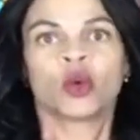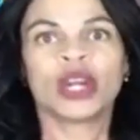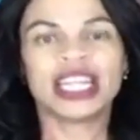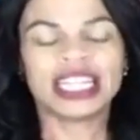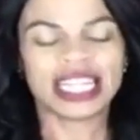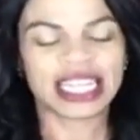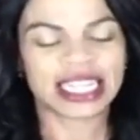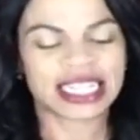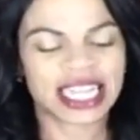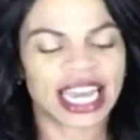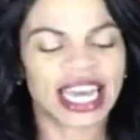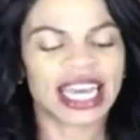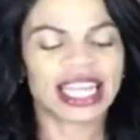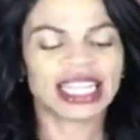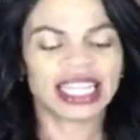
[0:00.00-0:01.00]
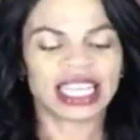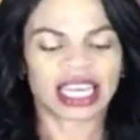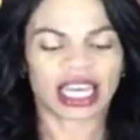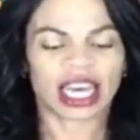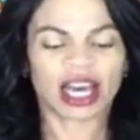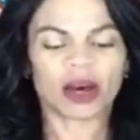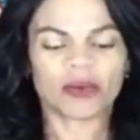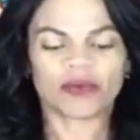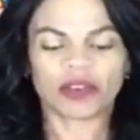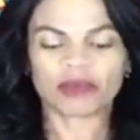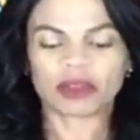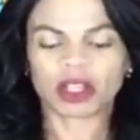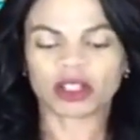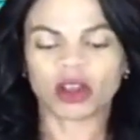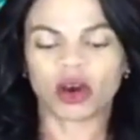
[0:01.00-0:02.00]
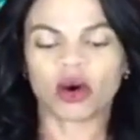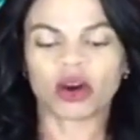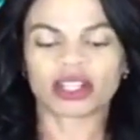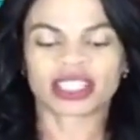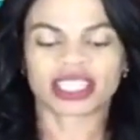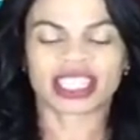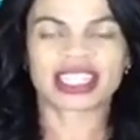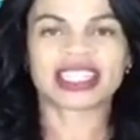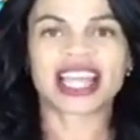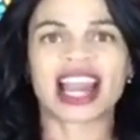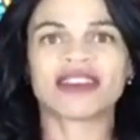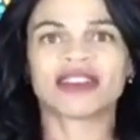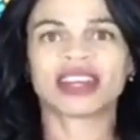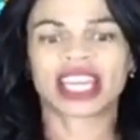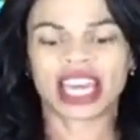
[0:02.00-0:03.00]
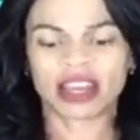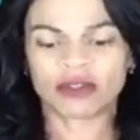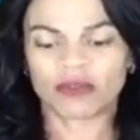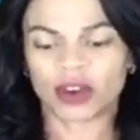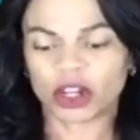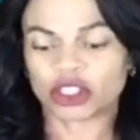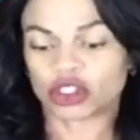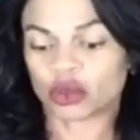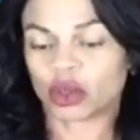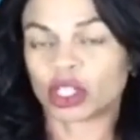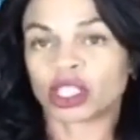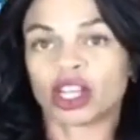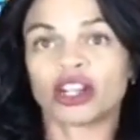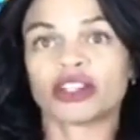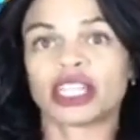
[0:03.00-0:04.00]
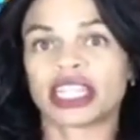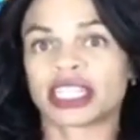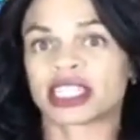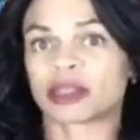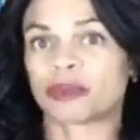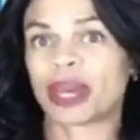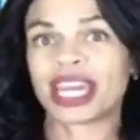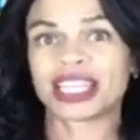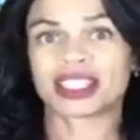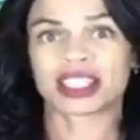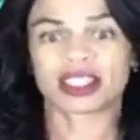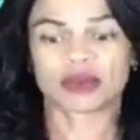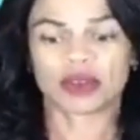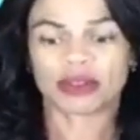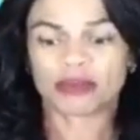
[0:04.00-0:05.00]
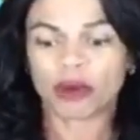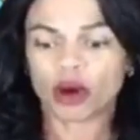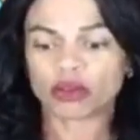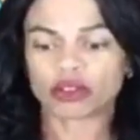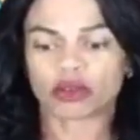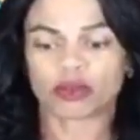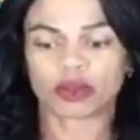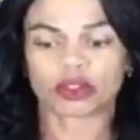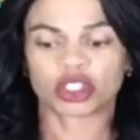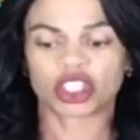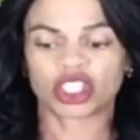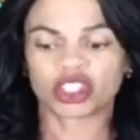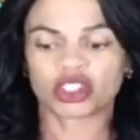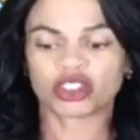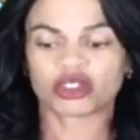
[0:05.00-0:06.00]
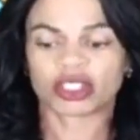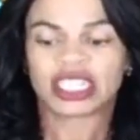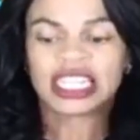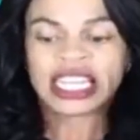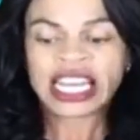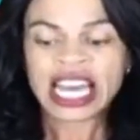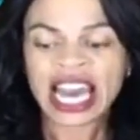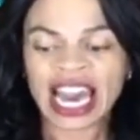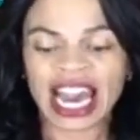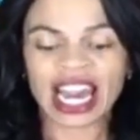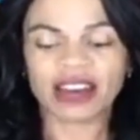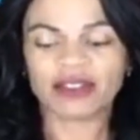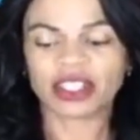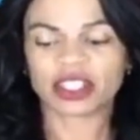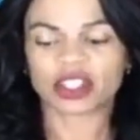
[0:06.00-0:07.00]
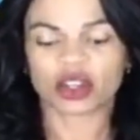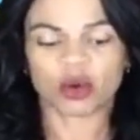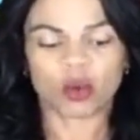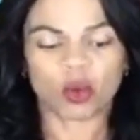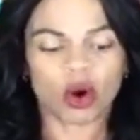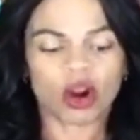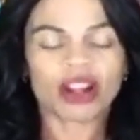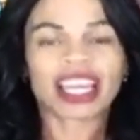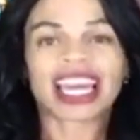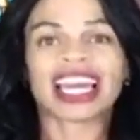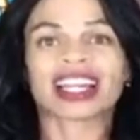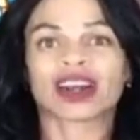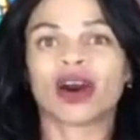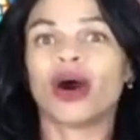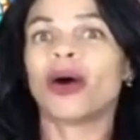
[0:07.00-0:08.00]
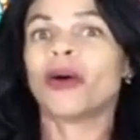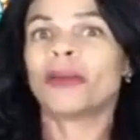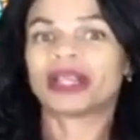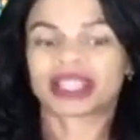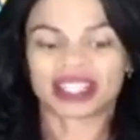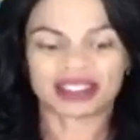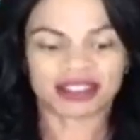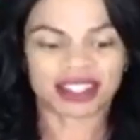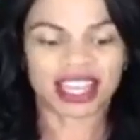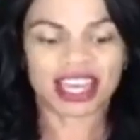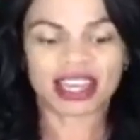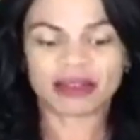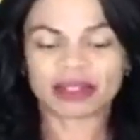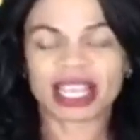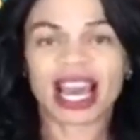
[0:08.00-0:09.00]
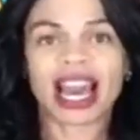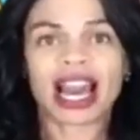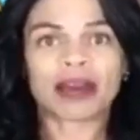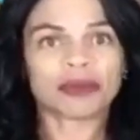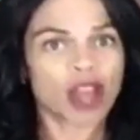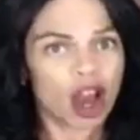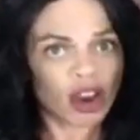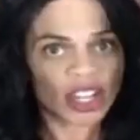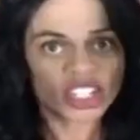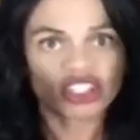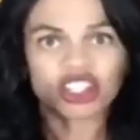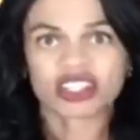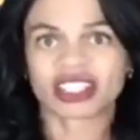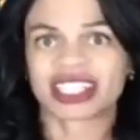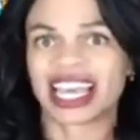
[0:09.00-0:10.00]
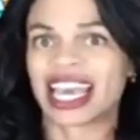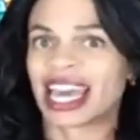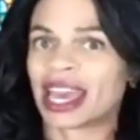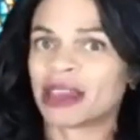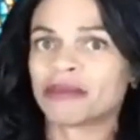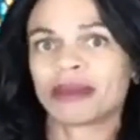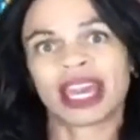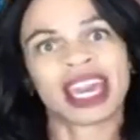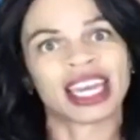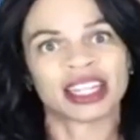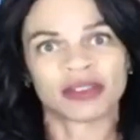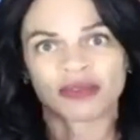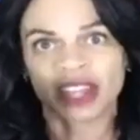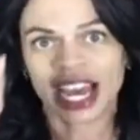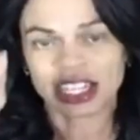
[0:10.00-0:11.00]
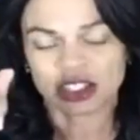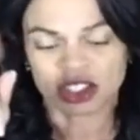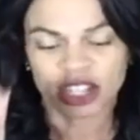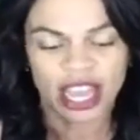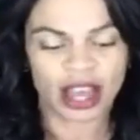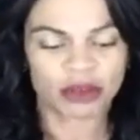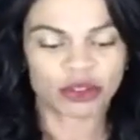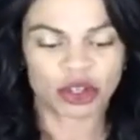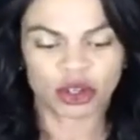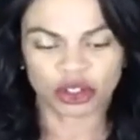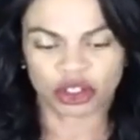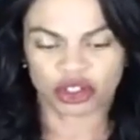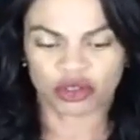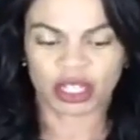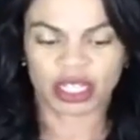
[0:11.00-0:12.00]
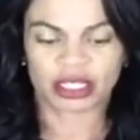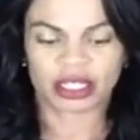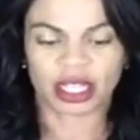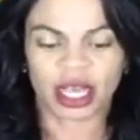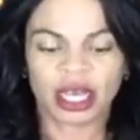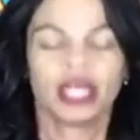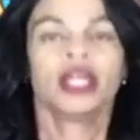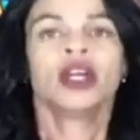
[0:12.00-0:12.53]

We need daily help from the Lord to navigate virtual learning spaces with multiple children having to work at home at the same time. Y'all can just say amen if that's down your street.